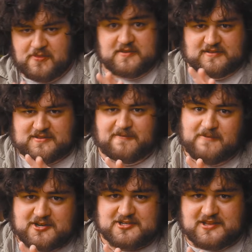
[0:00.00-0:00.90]
this is the
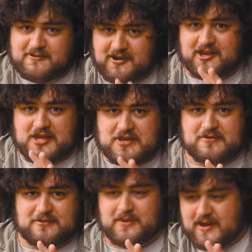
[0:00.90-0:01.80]
function that we're going to
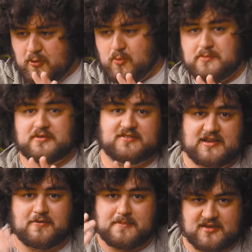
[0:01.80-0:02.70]
use whenever we
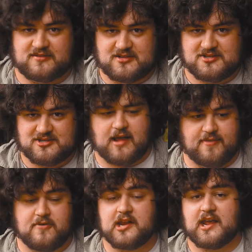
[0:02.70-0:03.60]
receive a message.
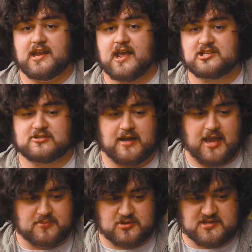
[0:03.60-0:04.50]
And then we're going to connect to our
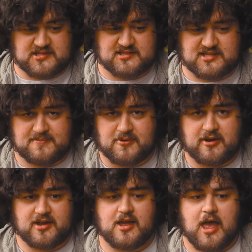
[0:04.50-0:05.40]
MQTT
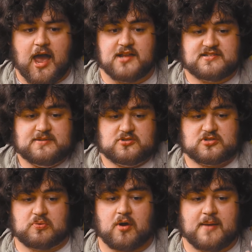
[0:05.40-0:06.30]
broker and
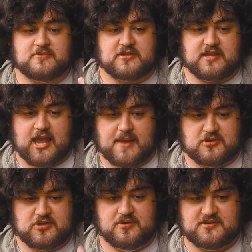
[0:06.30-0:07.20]
subscribe to the
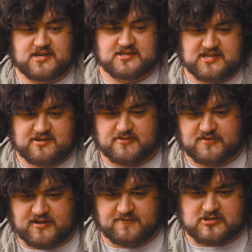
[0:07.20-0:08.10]
MQTT
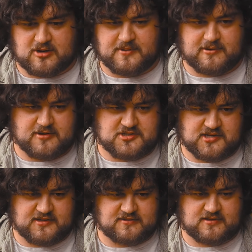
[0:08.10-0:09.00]
receive topic,
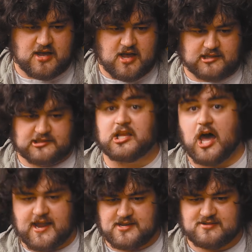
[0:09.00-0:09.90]
which is
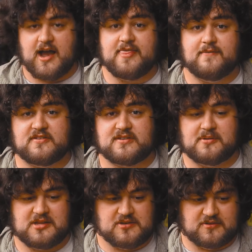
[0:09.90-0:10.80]
light. And then we
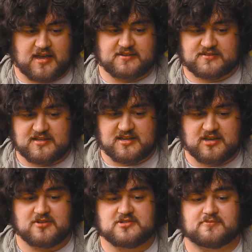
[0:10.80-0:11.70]
simply use
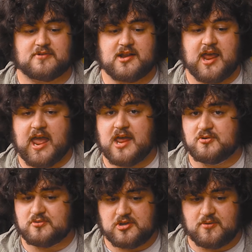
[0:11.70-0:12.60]
asyncio to run
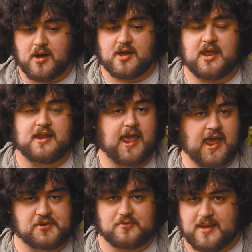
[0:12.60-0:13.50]
handle UART and
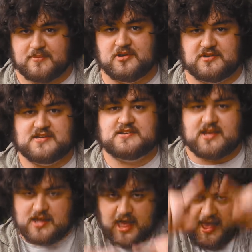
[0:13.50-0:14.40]
handle MQTT
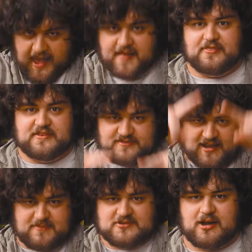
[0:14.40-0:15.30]
GPT at the
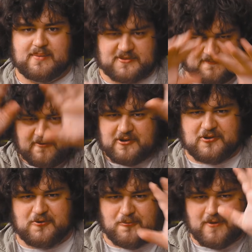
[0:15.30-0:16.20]
same time. It's a very
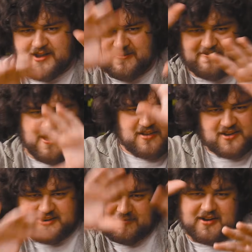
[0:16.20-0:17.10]
cool way of
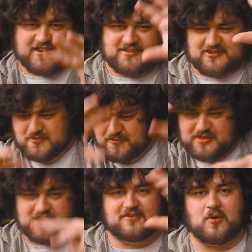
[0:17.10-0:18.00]
kind of running two
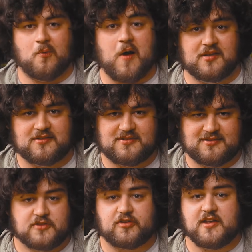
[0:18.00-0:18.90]
things at once.
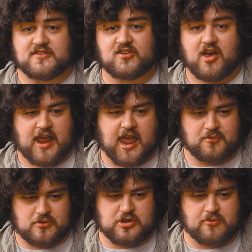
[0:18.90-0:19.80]
So inside
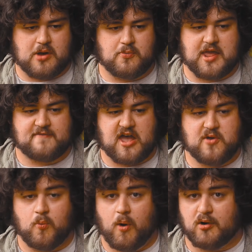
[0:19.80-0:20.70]
handle UART, we have
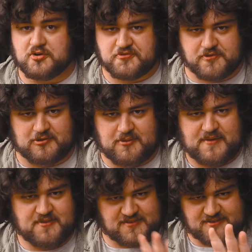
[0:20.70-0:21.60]
a while true loop,
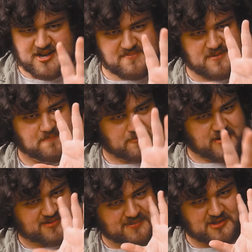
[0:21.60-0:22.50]
and this is going to be
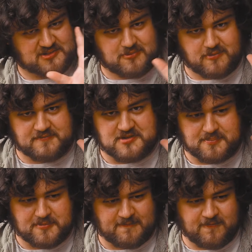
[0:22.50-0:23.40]
pretty similar to what we've
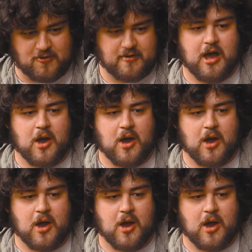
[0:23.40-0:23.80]
done before.